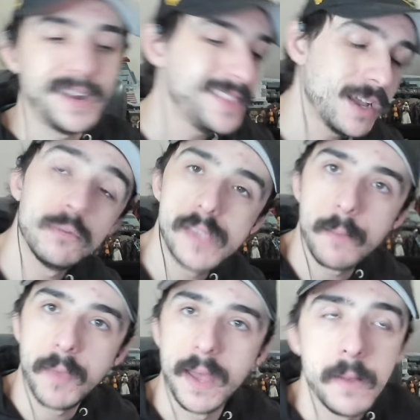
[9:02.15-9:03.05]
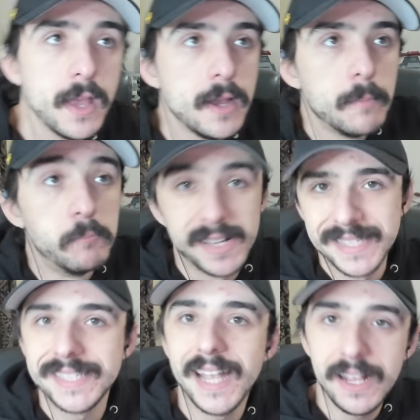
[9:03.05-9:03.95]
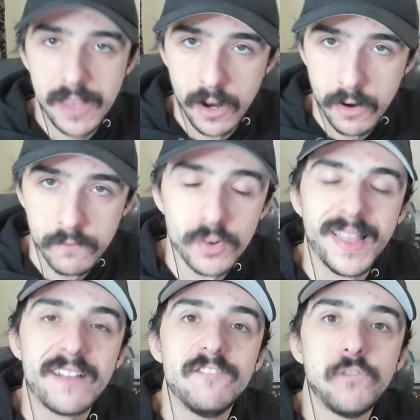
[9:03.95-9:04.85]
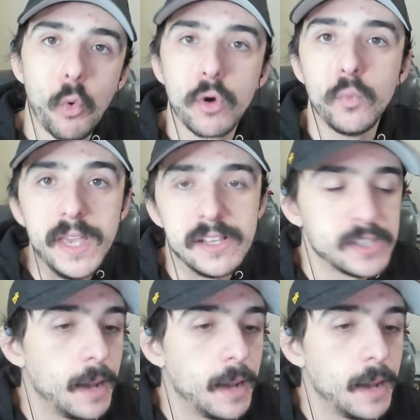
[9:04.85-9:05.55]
And I think it was that bad, but it stayed there for like four weeks.